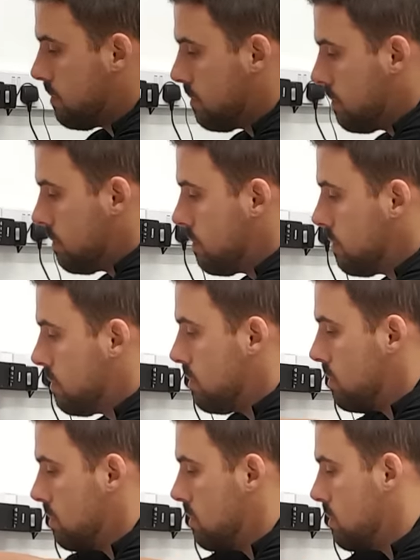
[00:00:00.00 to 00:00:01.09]

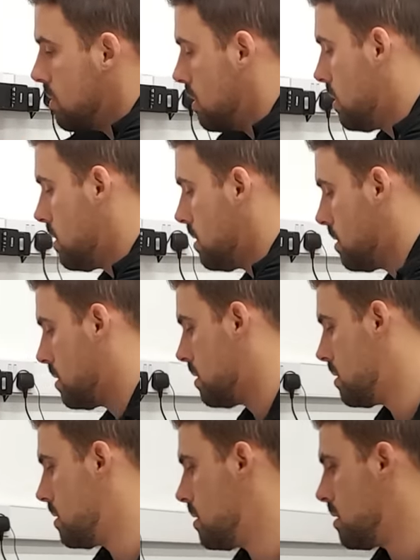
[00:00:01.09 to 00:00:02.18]

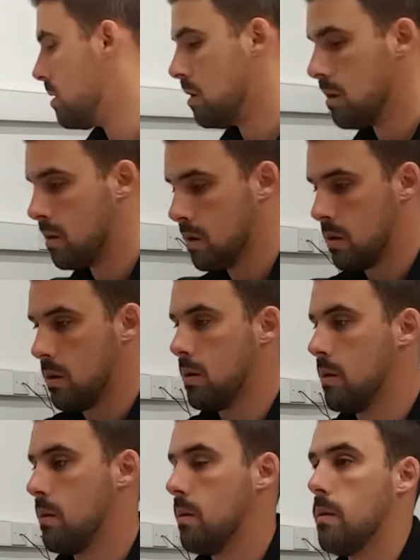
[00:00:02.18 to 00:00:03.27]

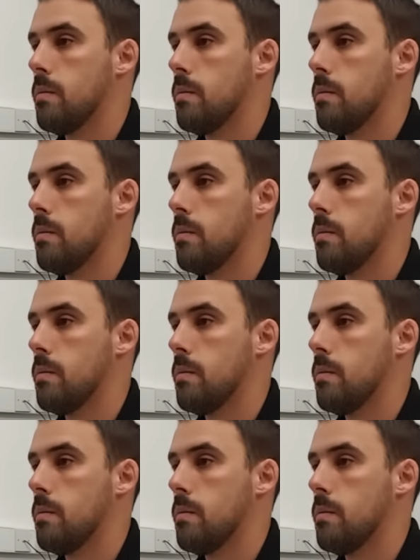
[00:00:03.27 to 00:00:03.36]
Nothing is said.